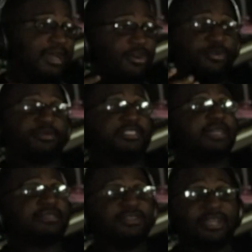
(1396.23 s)
whole
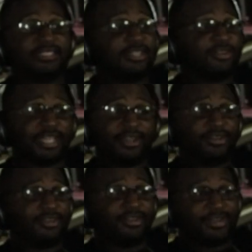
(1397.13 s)
perception. I was like, okay,
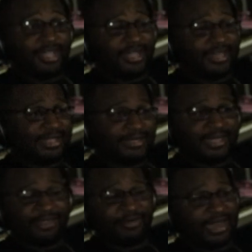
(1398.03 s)
hold on. Nah,
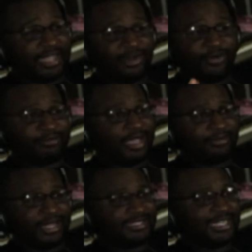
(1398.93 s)
never mind. I got to walk
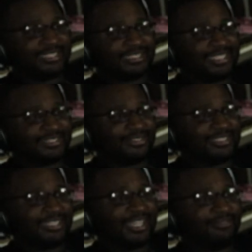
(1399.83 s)
back my entire stance on this in life.